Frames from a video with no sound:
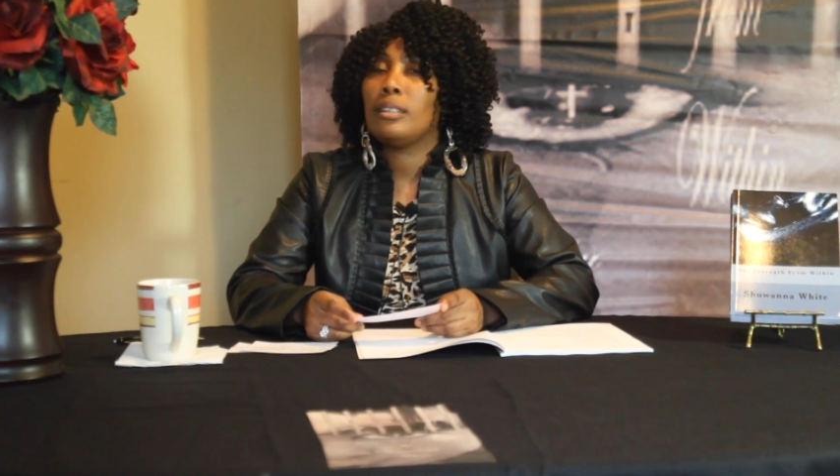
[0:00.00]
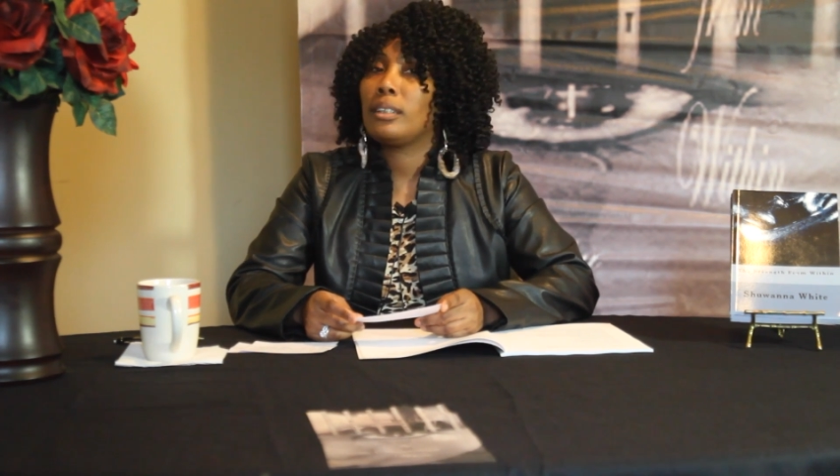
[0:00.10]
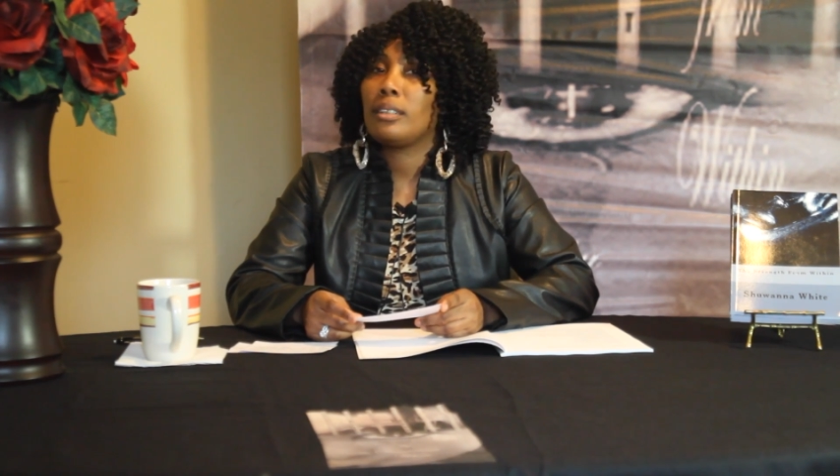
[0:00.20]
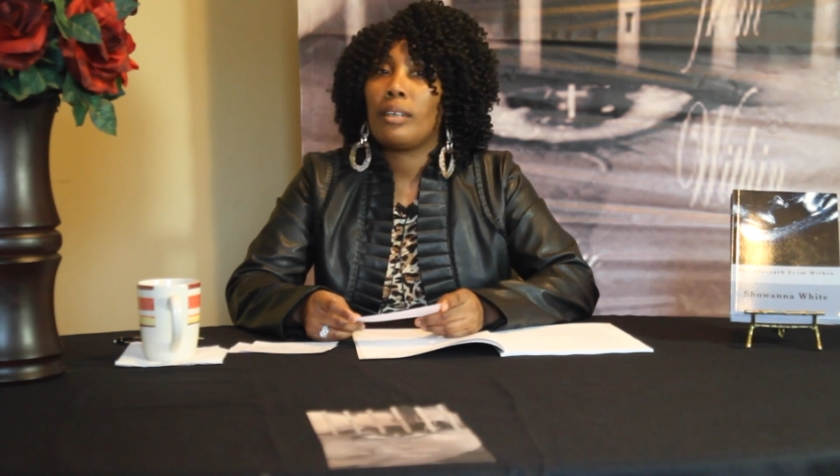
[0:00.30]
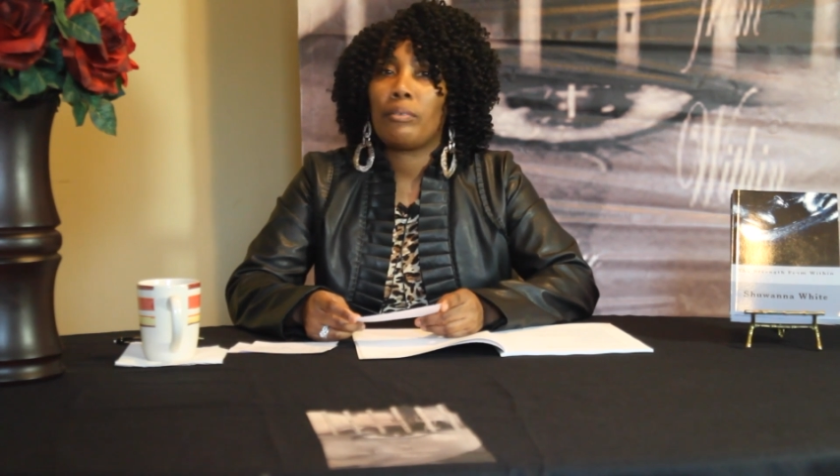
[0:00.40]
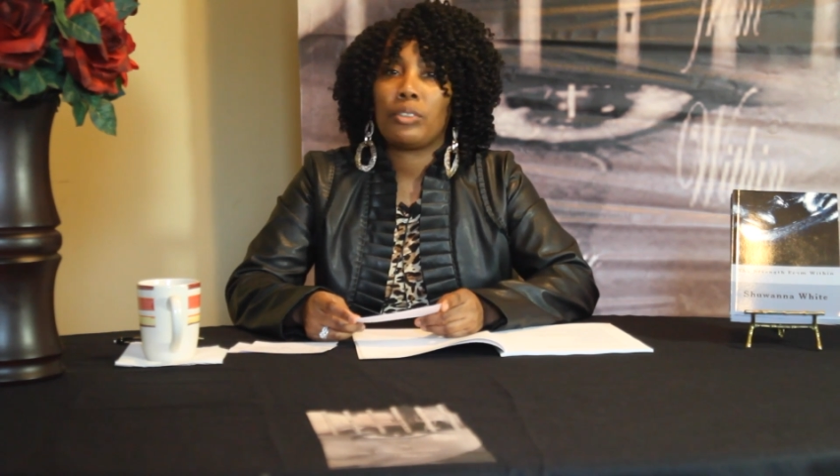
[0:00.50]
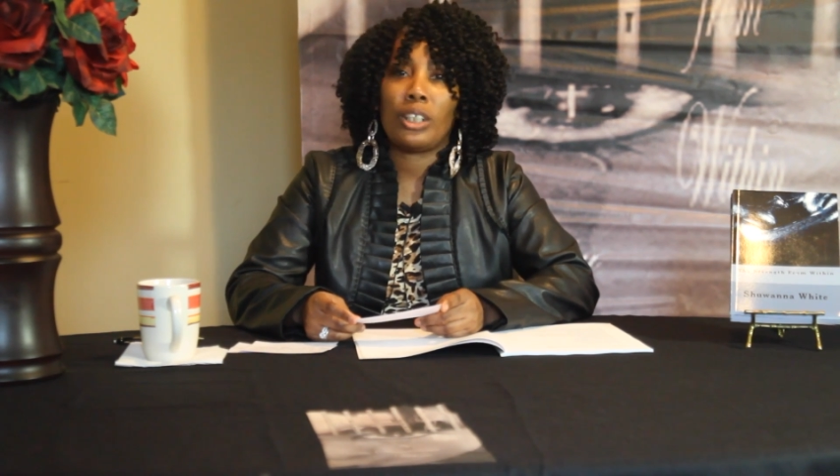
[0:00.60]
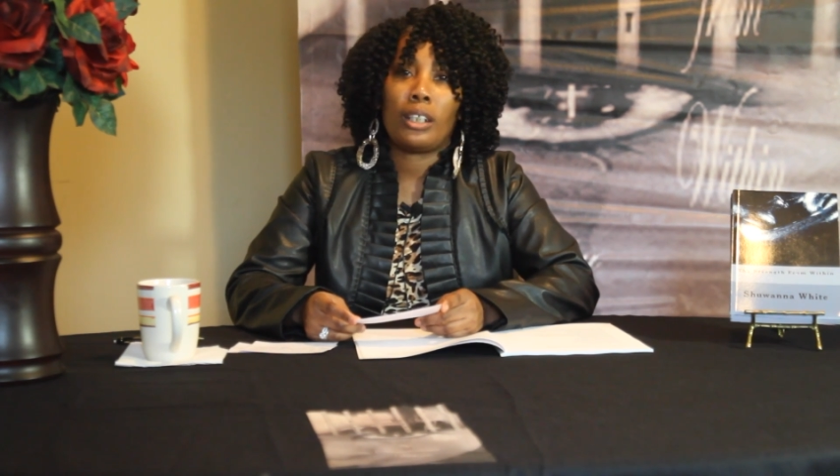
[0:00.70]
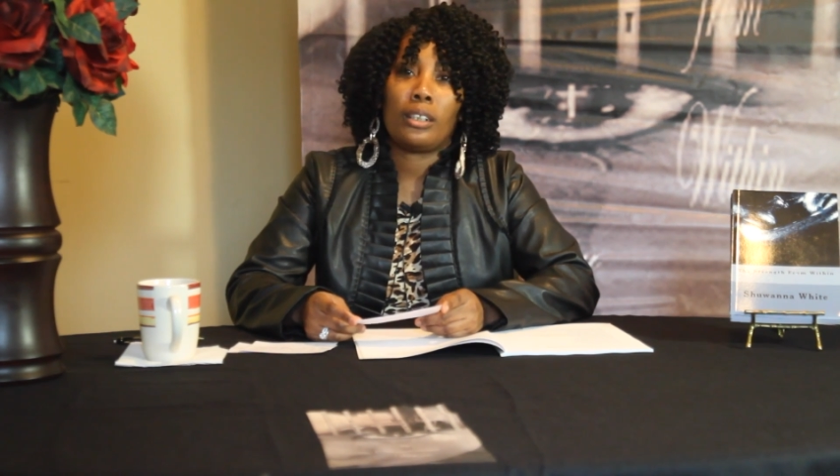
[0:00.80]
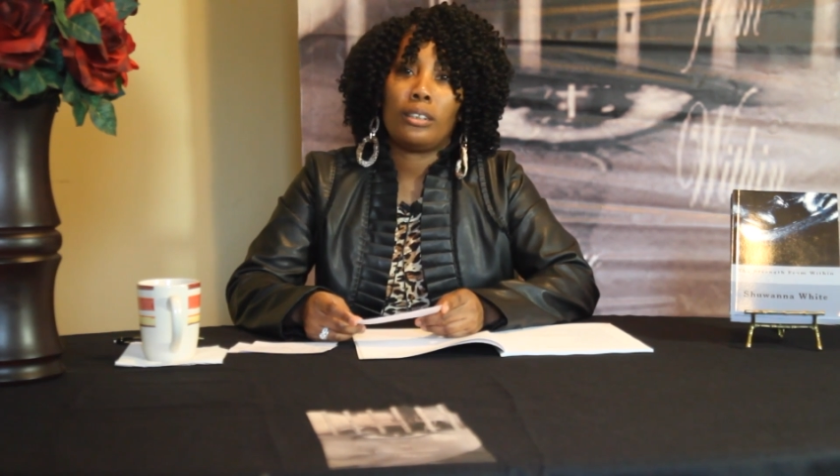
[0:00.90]
nothing ever
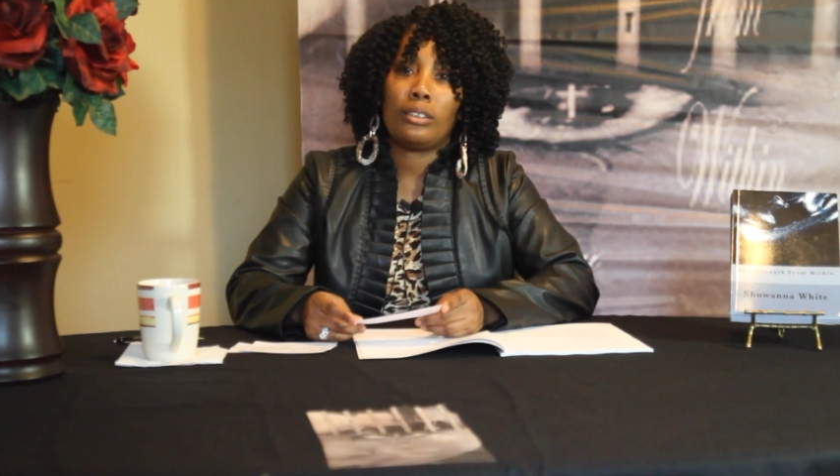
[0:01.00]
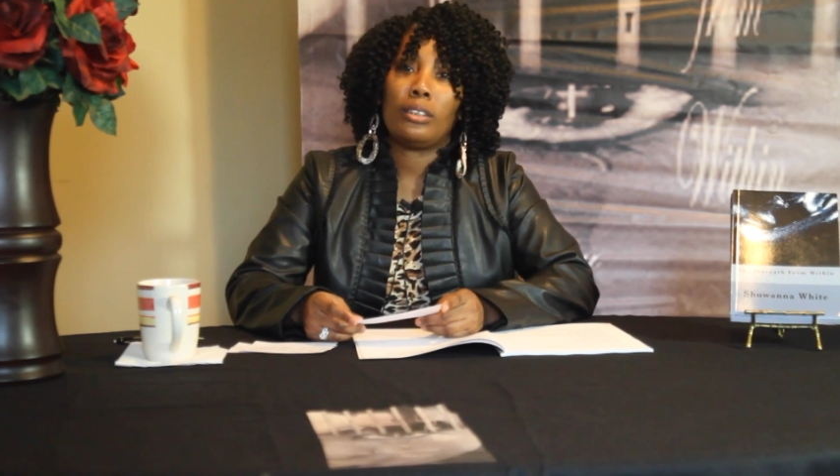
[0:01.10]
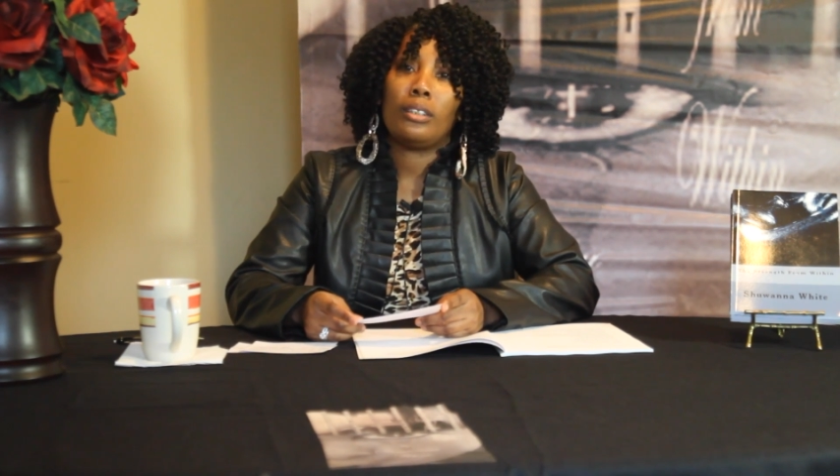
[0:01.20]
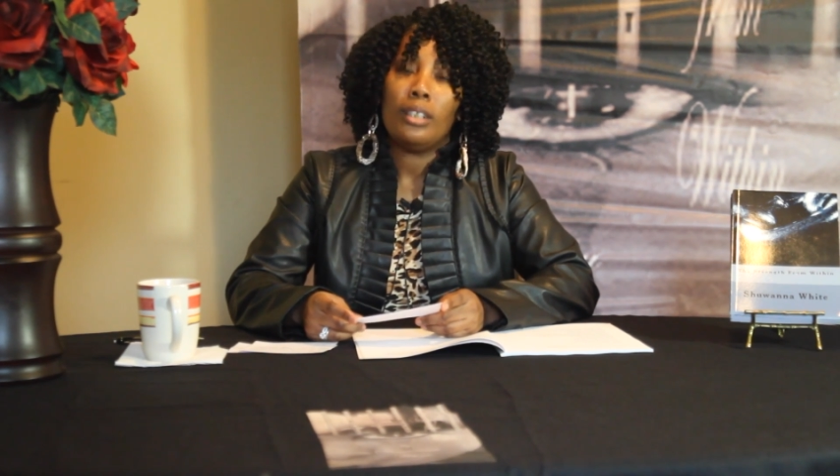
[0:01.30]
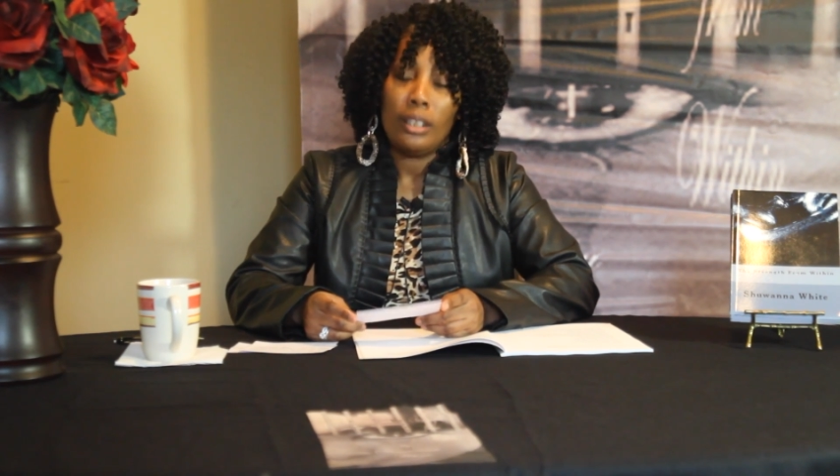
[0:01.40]
changed.